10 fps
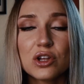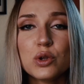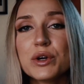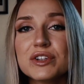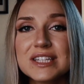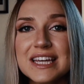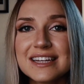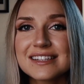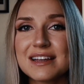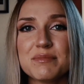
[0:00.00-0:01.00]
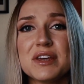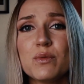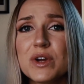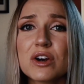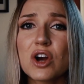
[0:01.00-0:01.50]
Loyalty is
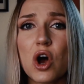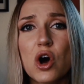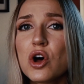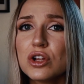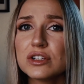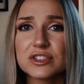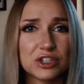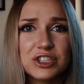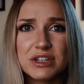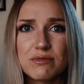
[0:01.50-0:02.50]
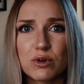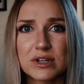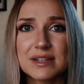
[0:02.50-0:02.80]
something we are all searching for,